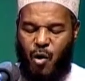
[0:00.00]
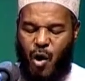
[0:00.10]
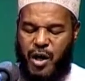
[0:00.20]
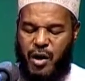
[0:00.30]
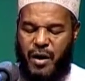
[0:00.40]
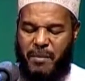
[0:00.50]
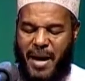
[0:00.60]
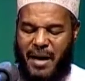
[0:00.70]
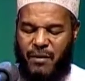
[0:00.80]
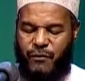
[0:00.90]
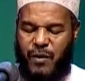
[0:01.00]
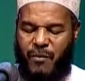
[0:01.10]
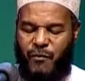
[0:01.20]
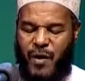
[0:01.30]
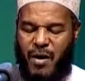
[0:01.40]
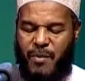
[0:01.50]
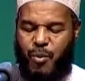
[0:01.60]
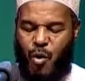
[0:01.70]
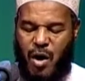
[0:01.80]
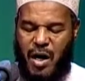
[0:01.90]
and ordinary men from very
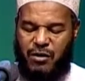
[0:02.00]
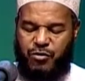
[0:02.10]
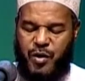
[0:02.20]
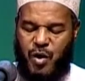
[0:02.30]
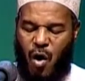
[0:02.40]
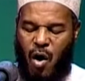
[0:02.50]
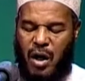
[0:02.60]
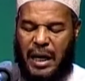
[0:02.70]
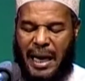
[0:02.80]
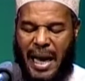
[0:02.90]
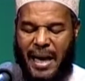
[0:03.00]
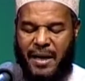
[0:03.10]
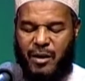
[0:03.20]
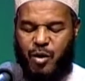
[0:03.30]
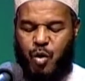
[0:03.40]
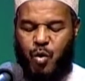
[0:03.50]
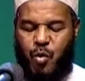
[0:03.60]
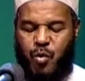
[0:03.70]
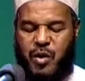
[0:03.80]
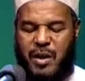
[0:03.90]
poor countries, all clad in
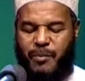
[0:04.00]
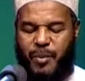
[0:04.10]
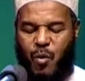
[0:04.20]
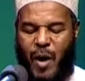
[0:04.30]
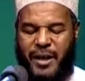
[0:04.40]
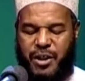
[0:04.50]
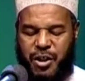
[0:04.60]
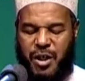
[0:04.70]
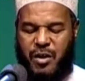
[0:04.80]
two simple white